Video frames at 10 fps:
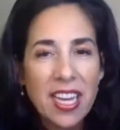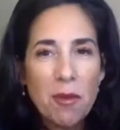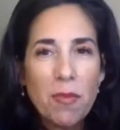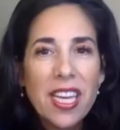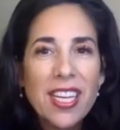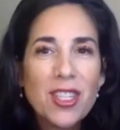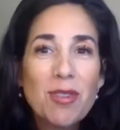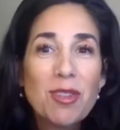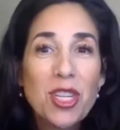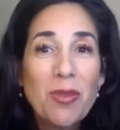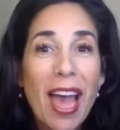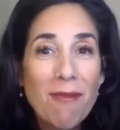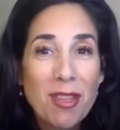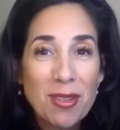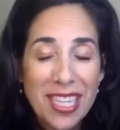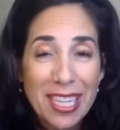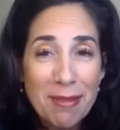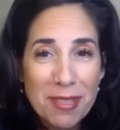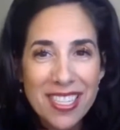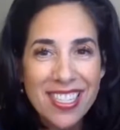because you do have those
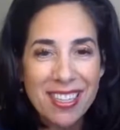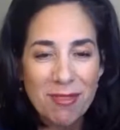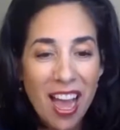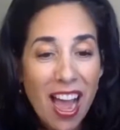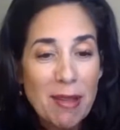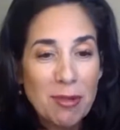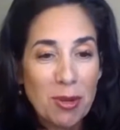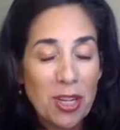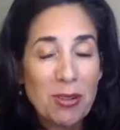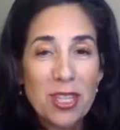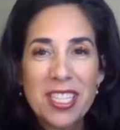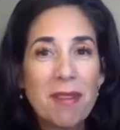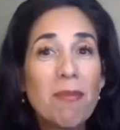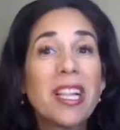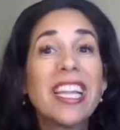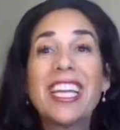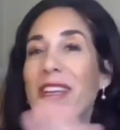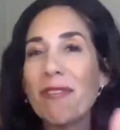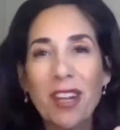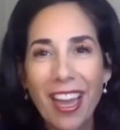glimpses of times where you just completely
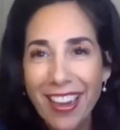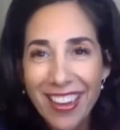forget.